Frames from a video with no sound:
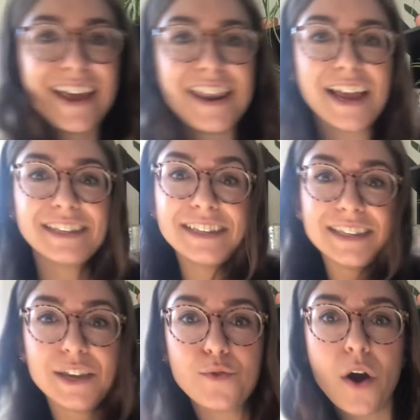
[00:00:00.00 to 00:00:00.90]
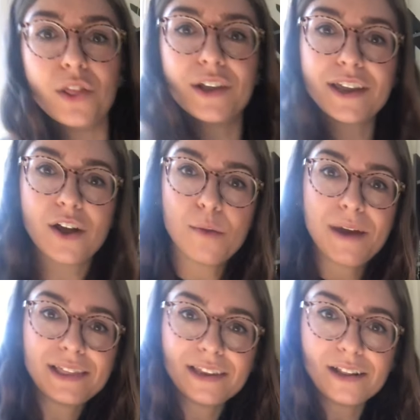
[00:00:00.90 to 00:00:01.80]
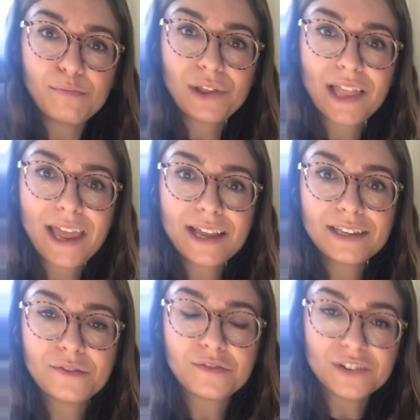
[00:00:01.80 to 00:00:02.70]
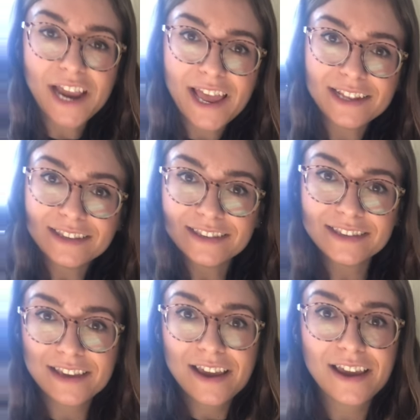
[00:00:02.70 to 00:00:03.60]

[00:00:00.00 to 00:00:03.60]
Nice to see you all. Look at all my little plant friends.